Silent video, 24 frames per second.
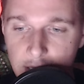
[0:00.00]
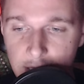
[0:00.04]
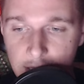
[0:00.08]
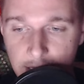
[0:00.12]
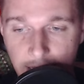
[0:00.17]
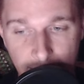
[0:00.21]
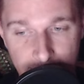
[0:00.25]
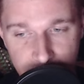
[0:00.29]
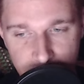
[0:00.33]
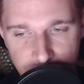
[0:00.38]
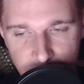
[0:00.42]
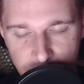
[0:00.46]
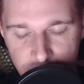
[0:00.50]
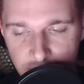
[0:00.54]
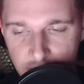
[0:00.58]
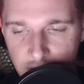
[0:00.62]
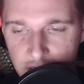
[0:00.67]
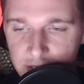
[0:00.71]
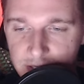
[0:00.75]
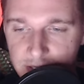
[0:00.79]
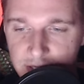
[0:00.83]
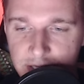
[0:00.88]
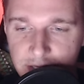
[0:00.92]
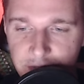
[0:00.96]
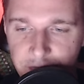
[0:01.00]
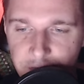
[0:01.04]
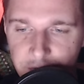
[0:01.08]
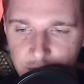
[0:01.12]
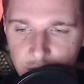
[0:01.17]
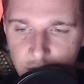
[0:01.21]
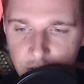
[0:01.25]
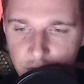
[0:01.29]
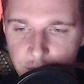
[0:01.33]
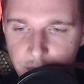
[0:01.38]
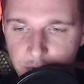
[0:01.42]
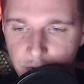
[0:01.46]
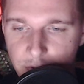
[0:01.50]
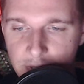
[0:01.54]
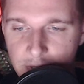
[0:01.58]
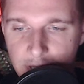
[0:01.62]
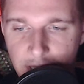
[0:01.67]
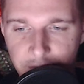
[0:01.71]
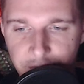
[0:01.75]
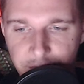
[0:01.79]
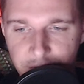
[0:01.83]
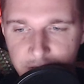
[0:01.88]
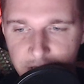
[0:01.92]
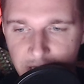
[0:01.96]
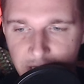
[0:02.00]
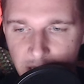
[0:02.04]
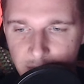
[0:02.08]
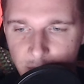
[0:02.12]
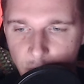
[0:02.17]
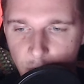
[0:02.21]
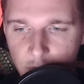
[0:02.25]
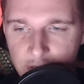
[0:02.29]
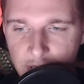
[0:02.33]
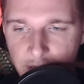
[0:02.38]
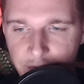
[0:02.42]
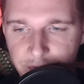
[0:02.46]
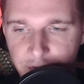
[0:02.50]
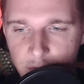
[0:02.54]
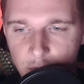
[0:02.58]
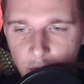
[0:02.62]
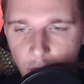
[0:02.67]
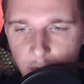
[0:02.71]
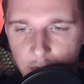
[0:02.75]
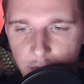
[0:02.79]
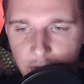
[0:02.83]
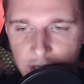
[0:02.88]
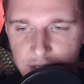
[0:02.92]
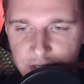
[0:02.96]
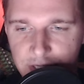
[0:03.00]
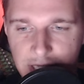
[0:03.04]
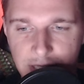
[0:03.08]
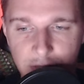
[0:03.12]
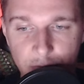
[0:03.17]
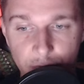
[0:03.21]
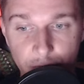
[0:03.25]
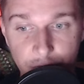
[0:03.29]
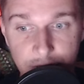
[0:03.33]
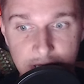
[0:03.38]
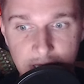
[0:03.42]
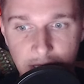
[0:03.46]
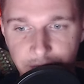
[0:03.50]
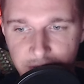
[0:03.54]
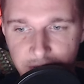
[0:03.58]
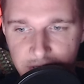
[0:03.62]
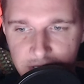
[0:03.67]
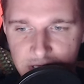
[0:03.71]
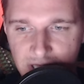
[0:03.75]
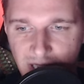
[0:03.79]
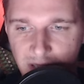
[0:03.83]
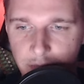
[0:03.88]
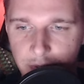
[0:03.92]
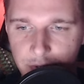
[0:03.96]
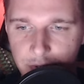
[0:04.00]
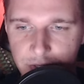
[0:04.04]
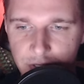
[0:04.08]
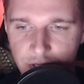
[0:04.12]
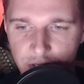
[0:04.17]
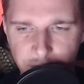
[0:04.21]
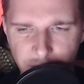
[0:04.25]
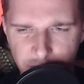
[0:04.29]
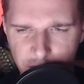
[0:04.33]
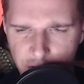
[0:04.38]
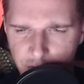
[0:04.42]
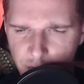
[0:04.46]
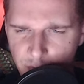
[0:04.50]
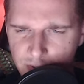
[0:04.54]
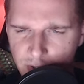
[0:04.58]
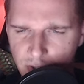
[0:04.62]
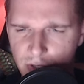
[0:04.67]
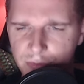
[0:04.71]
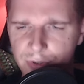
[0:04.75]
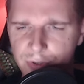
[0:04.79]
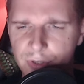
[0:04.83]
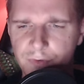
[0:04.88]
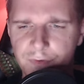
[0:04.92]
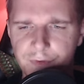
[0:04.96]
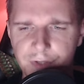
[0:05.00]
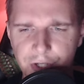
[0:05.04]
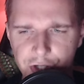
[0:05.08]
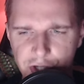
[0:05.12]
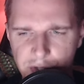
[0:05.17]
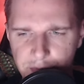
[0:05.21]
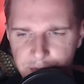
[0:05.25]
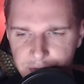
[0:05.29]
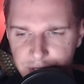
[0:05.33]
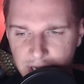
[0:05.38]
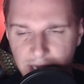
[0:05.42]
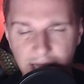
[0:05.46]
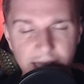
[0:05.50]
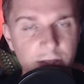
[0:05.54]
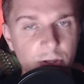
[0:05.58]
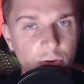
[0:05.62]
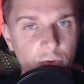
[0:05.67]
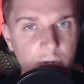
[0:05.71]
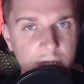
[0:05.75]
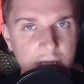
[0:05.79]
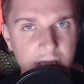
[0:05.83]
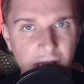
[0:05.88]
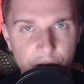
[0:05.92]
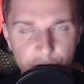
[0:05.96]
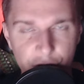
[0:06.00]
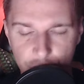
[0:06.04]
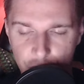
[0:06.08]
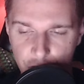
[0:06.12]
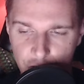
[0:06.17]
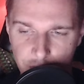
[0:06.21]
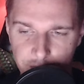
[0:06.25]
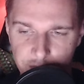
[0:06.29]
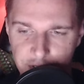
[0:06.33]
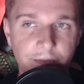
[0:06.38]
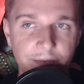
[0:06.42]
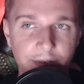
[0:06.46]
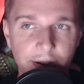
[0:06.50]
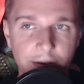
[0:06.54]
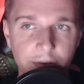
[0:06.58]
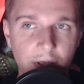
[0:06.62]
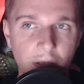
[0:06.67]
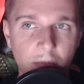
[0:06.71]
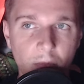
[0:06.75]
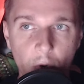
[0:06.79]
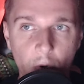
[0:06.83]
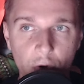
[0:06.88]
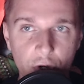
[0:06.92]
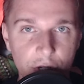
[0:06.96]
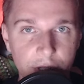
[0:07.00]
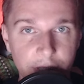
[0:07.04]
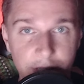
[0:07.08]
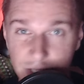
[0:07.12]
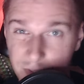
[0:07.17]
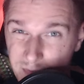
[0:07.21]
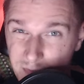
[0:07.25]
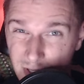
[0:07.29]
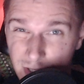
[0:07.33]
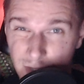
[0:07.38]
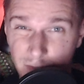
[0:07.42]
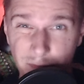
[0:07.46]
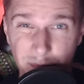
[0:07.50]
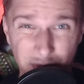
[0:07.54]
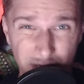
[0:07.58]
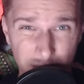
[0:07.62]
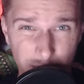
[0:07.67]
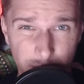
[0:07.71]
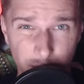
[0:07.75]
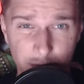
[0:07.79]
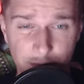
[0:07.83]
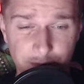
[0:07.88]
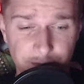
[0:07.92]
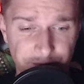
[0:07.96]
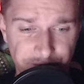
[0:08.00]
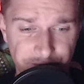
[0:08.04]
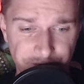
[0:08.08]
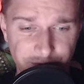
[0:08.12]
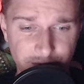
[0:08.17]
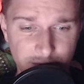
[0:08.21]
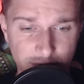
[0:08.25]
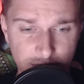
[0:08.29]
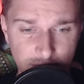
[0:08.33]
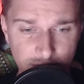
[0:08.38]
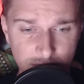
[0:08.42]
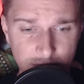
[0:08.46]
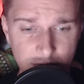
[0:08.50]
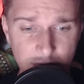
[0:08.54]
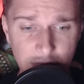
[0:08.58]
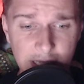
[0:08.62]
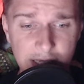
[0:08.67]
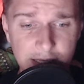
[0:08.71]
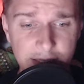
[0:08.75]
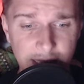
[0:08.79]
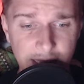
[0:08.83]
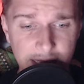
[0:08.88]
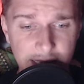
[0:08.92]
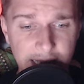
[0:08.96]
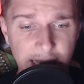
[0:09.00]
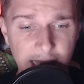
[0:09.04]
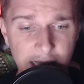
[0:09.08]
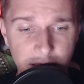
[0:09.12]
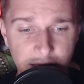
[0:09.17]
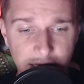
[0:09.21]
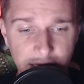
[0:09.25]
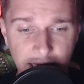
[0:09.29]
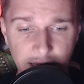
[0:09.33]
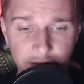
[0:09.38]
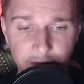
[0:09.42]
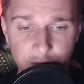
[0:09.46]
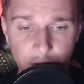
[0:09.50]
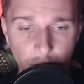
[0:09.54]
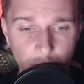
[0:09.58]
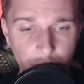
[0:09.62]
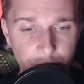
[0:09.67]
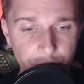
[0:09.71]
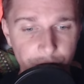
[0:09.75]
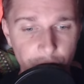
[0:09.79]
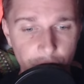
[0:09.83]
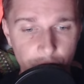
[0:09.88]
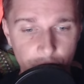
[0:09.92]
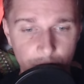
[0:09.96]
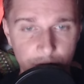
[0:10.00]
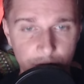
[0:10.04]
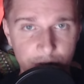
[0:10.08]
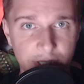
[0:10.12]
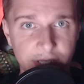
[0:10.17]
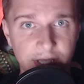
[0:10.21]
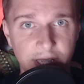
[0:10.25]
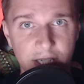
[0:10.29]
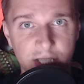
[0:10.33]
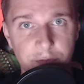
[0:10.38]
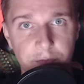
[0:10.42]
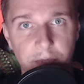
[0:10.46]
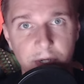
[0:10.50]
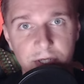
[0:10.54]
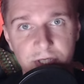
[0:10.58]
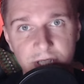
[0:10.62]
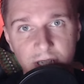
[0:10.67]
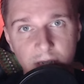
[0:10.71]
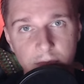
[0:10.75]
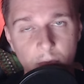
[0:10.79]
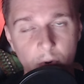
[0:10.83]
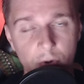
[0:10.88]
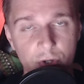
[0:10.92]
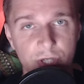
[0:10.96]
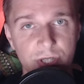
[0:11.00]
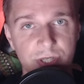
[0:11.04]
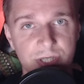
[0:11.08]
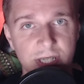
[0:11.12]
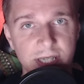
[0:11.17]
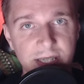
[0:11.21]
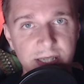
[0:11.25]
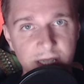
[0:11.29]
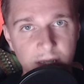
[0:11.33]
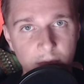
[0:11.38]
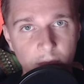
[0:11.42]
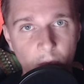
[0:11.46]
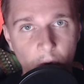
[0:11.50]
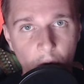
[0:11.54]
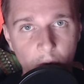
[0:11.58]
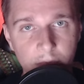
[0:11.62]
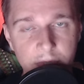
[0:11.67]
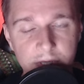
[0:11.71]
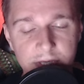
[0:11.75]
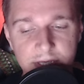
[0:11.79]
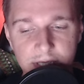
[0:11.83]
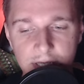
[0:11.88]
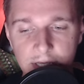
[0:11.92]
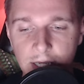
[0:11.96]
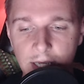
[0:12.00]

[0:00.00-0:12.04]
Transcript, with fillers: asks, clear differences between FE demo and FE mobilizing and real life examples, especially when it comes to friendships and relationships. Very emotionally expressive people. They can have no issues in expressing emotions in the moment